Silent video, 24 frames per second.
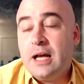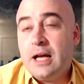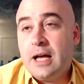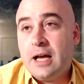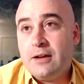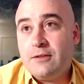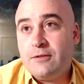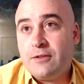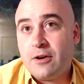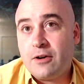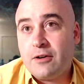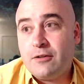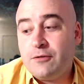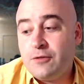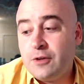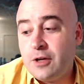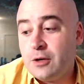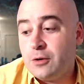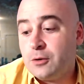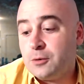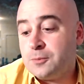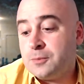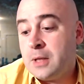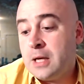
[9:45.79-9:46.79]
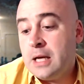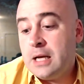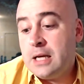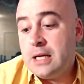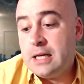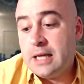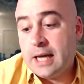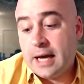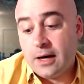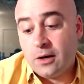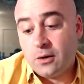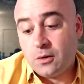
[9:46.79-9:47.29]
very few.
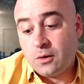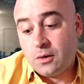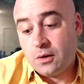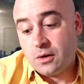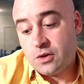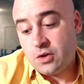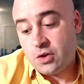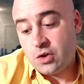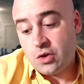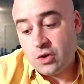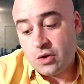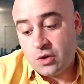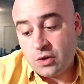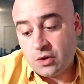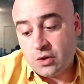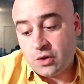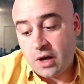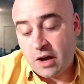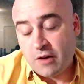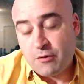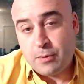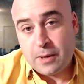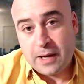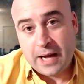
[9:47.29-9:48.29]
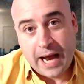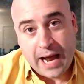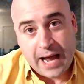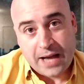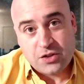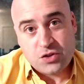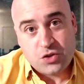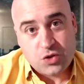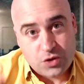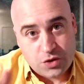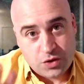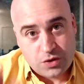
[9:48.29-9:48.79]
Now, I've been
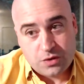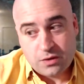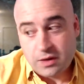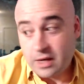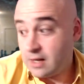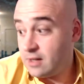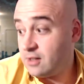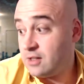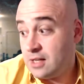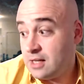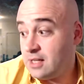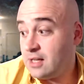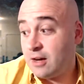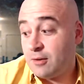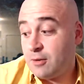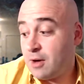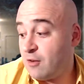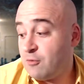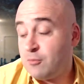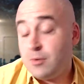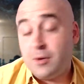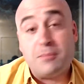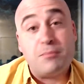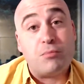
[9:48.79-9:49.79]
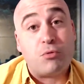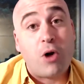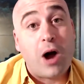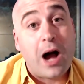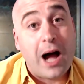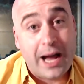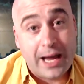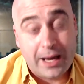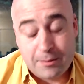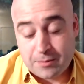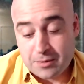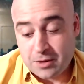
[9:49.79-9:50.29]
asked, and indeed I've been
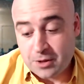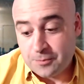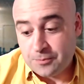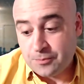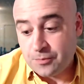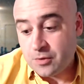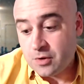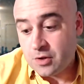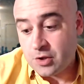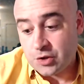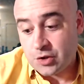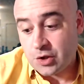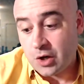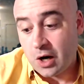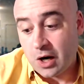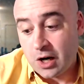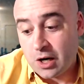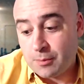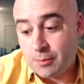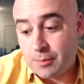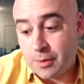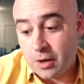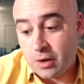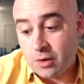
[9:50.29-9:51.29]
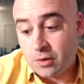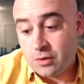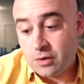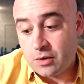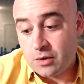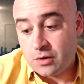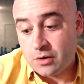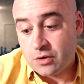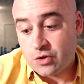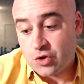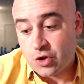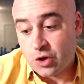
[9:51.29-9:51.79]
bribed to talk about
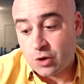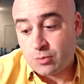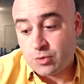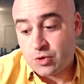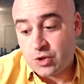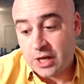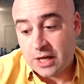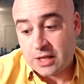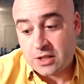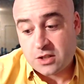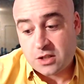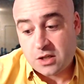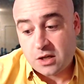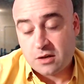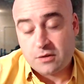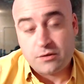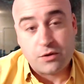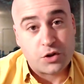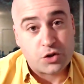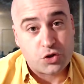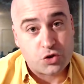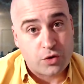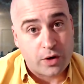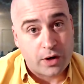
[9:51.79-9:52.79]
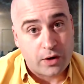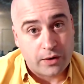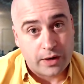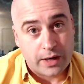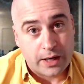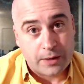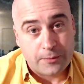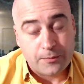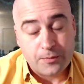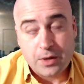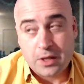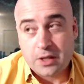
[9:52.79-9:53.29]
the circumstance of
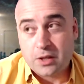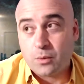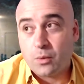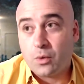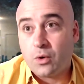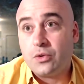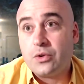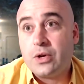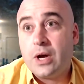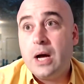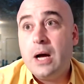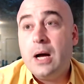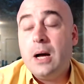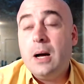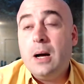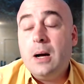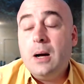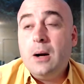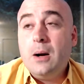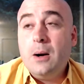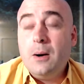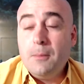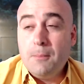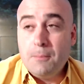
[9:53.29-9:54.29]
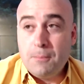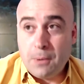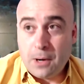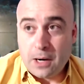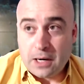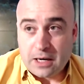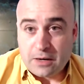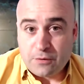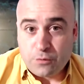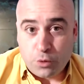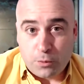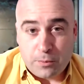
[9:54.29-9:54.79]
Australia in the world.
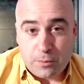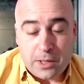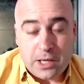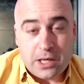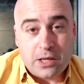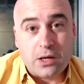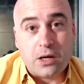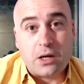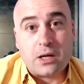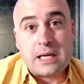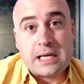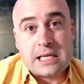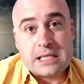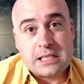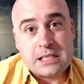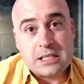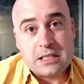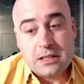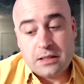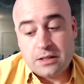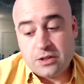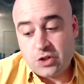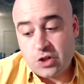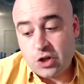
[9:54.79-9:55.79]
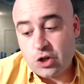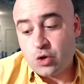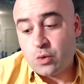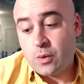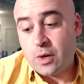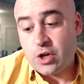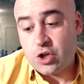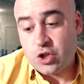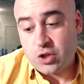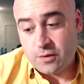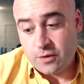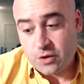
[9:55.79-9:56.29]
But if we're being honest, the
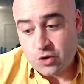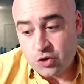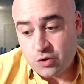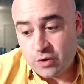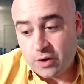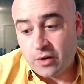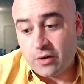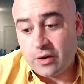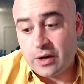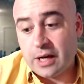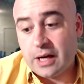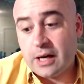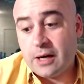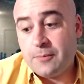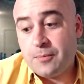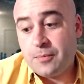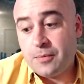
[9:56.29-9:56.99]
situation of Australia